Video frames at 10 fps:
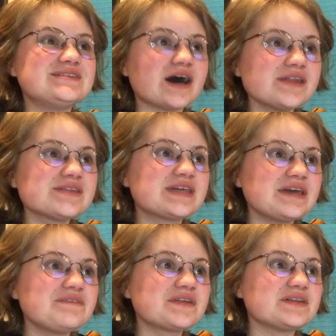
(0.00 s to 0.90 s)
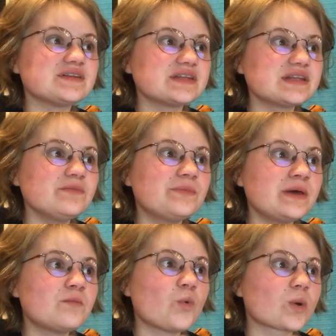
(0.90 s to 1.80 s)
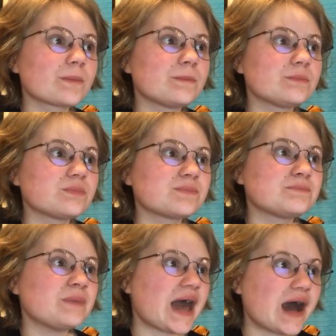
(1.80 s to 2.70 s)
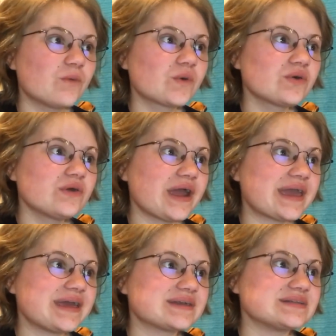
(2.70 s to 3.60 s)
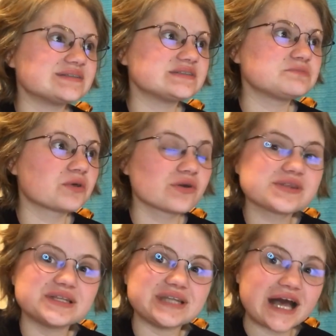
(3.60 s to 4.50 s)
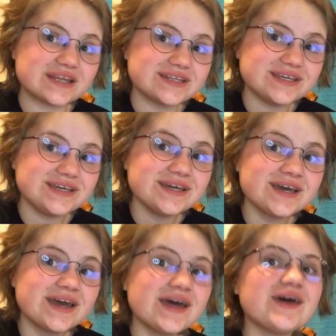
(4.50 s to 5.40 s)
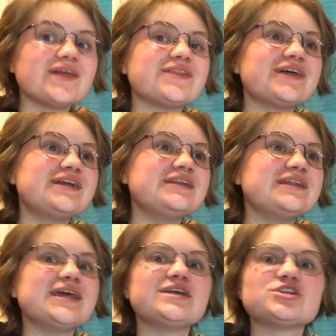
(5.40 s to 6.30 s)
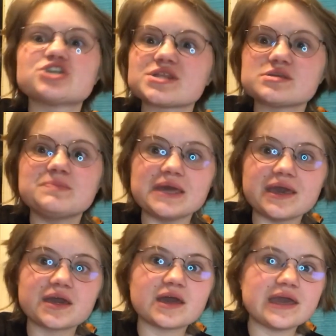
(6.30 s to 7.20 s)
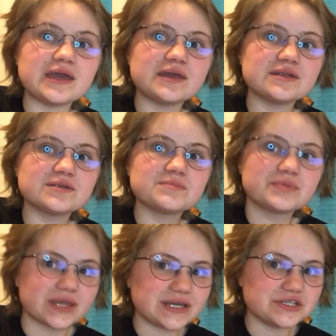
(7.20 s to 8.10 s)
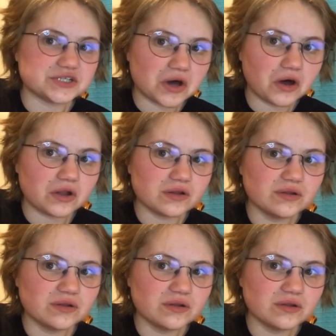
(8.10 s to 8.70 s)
does give it a little bit more power and personality than it just being a plain doll.